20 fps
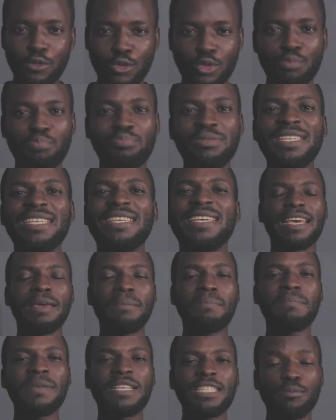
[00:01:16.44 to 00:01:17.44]
to be
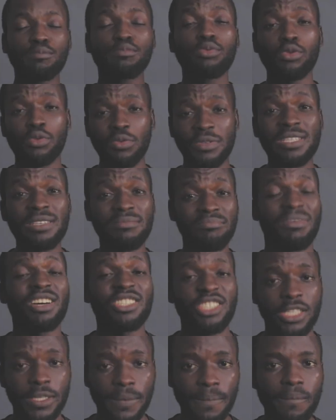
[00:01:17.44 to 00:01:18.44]
a meat producing
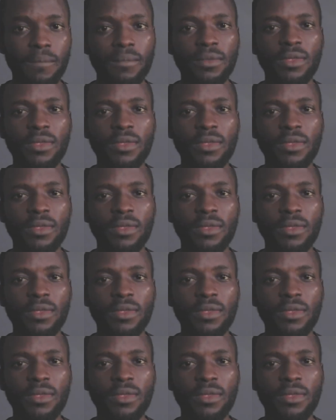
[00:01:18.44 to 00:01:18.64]
machine.